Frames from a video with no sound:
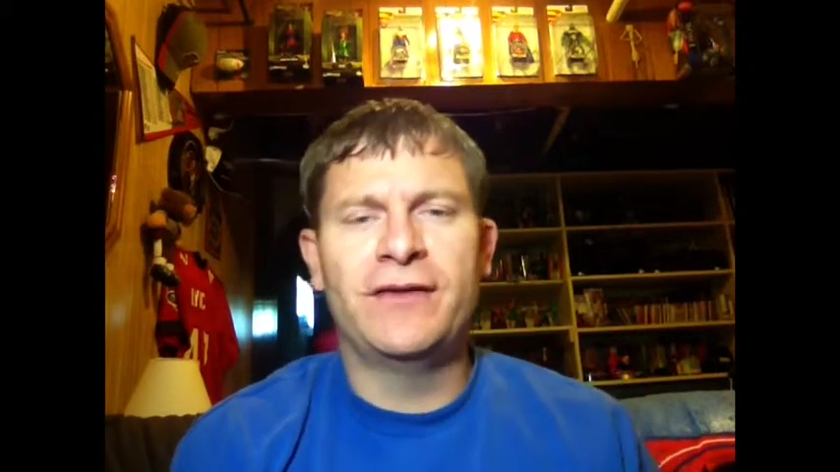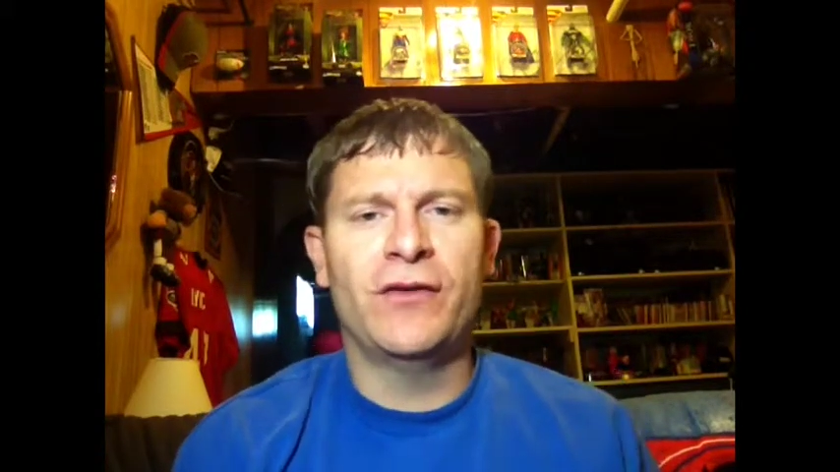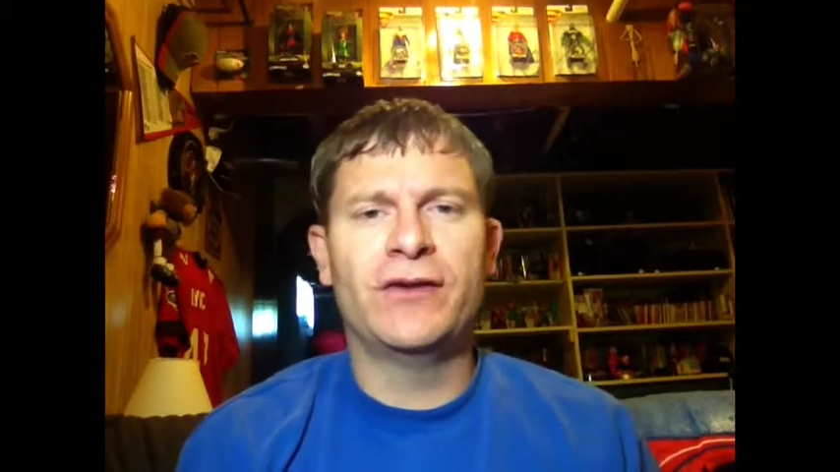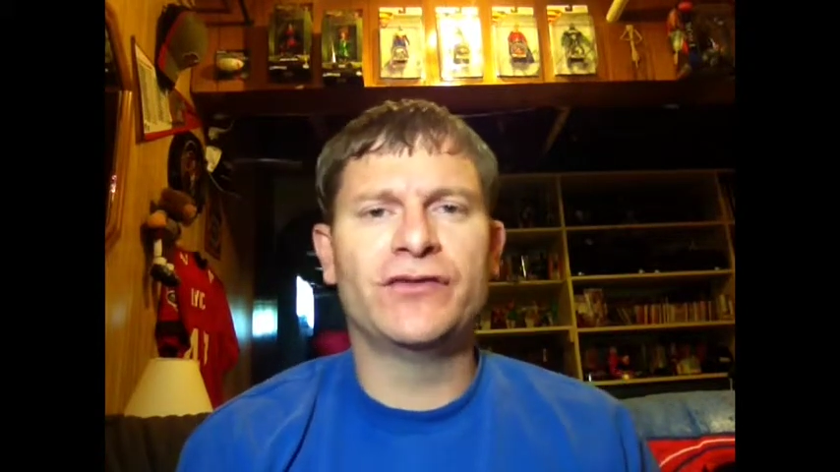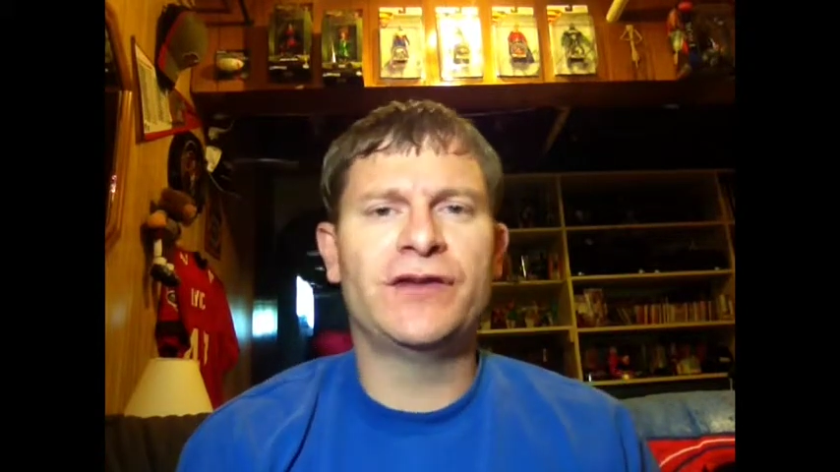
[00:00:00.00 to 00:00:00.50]
they'll
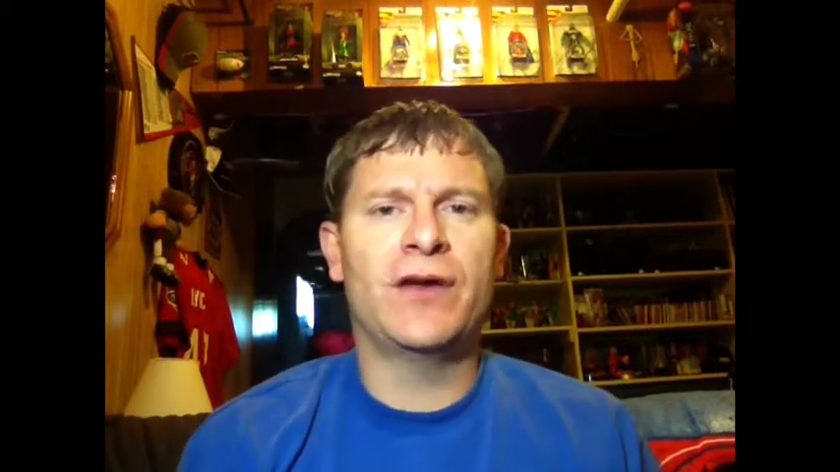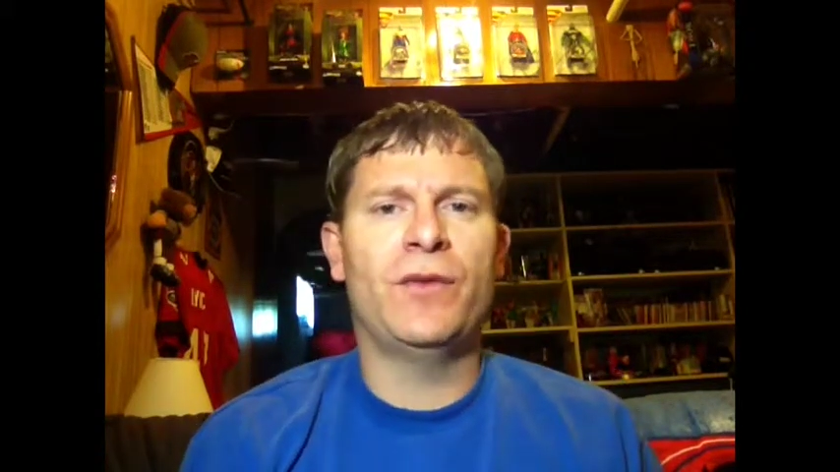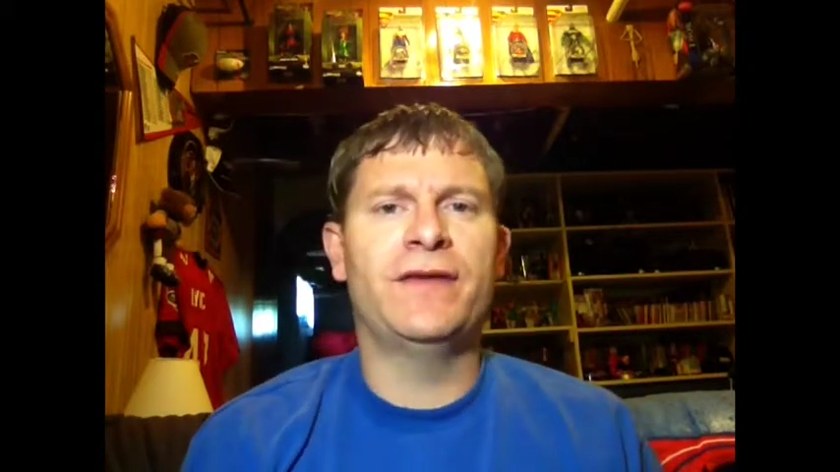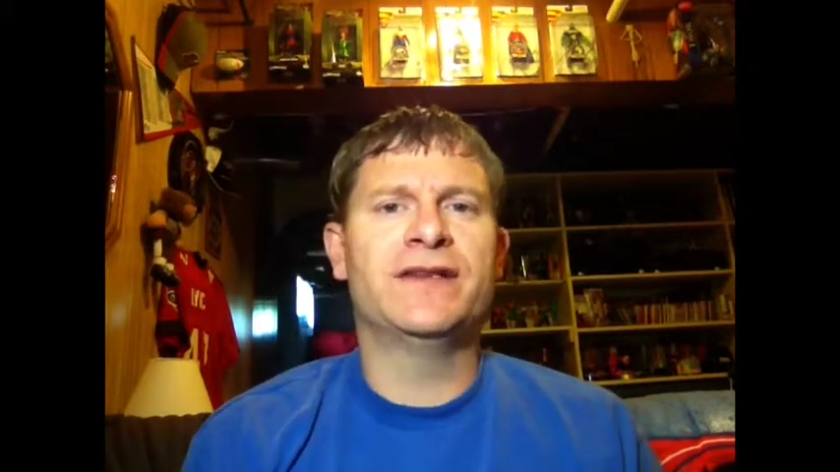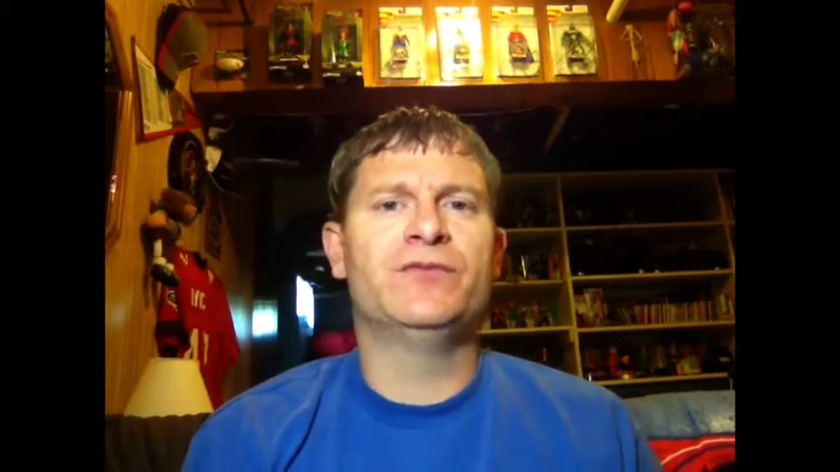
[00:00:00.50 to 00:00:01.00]
understand
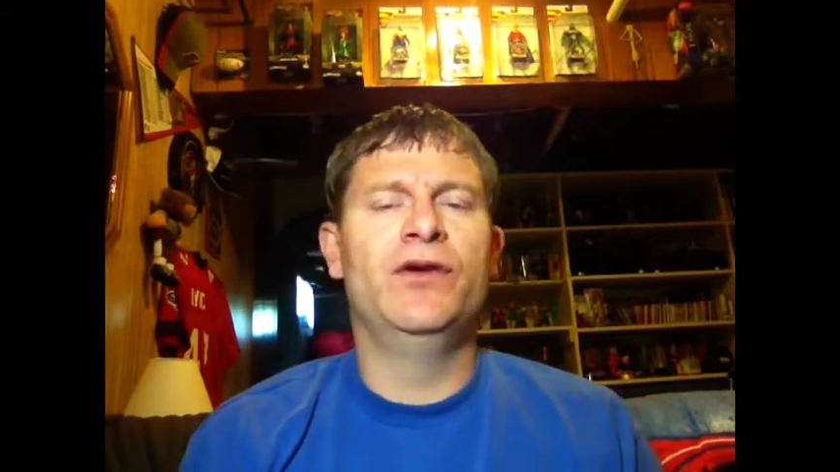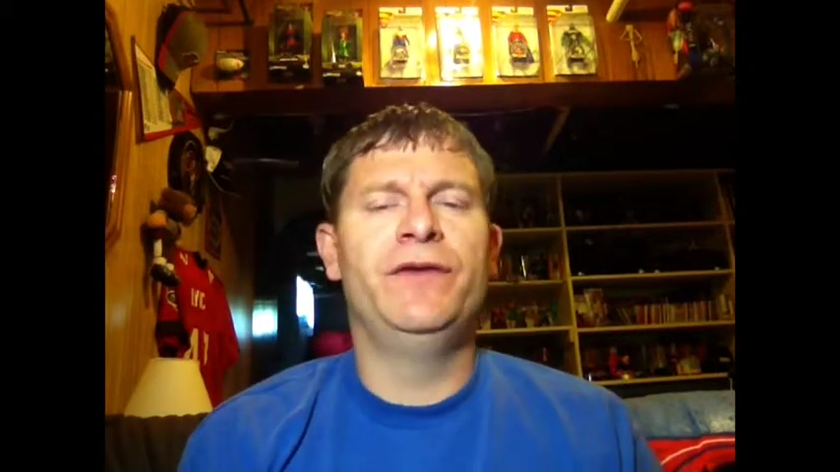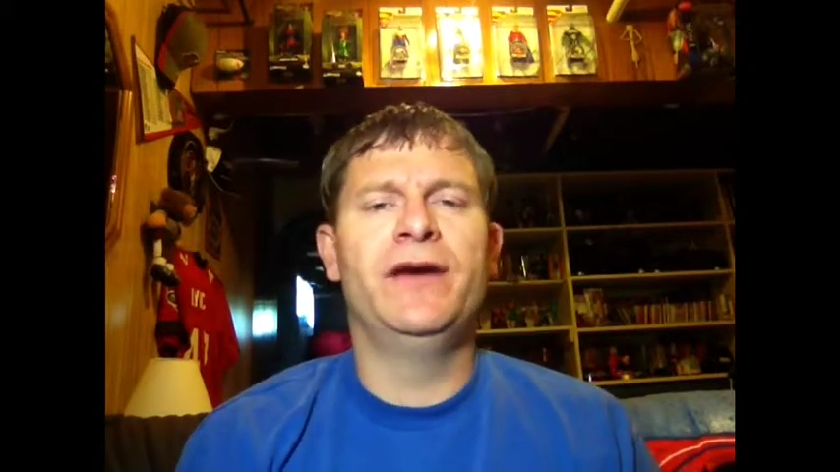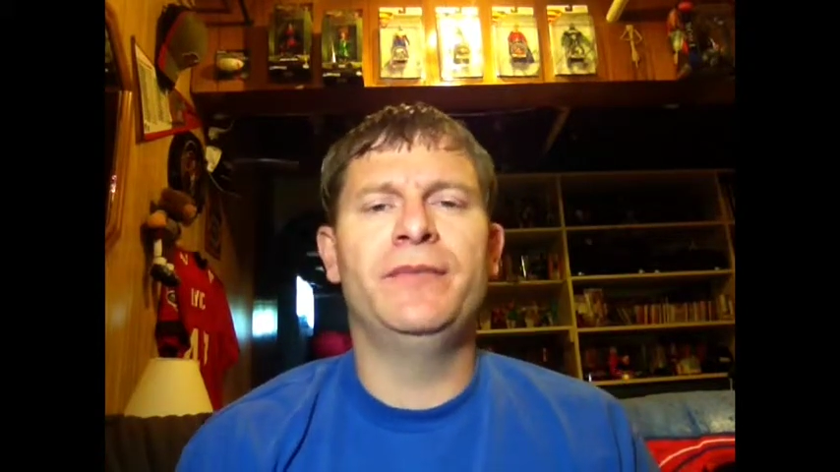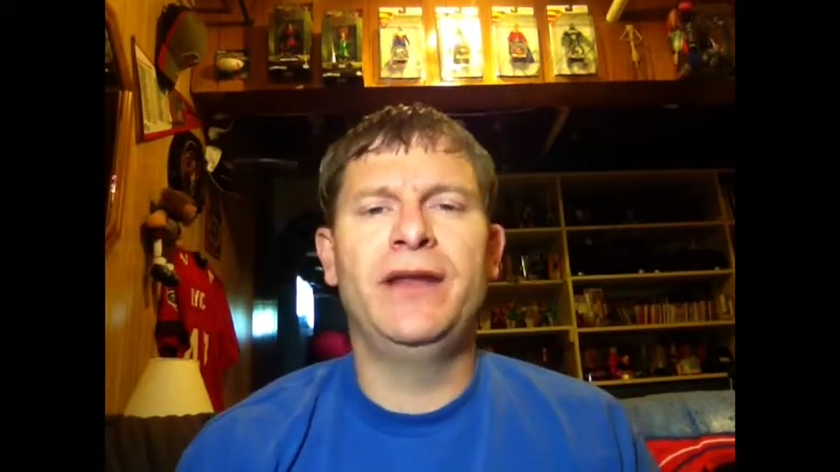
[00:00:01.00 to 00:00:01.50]
why this
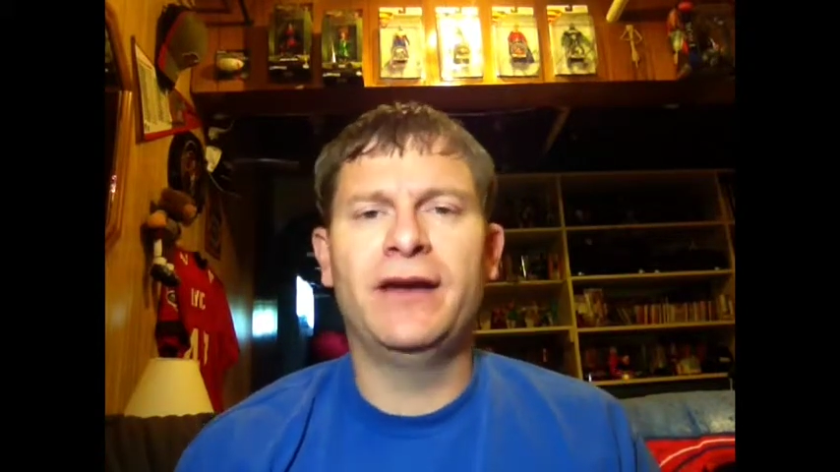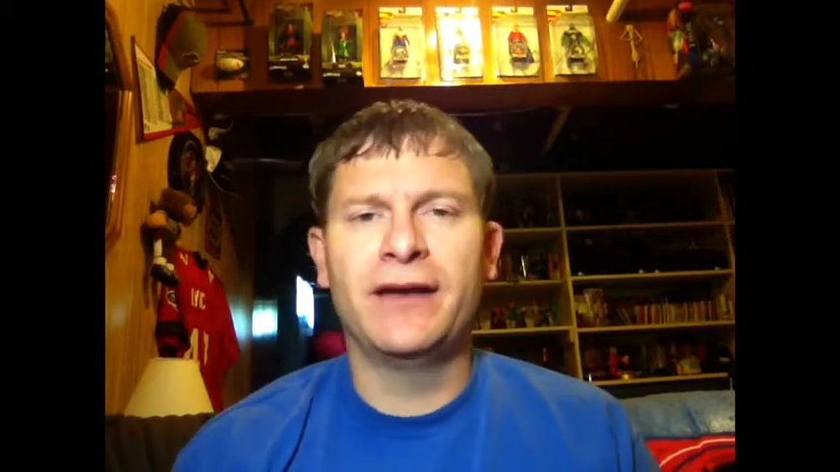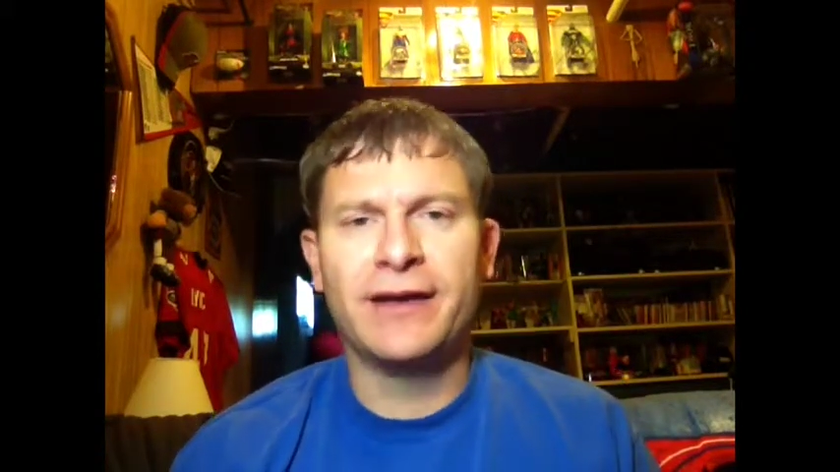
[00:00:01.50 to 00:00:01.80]
movie immediately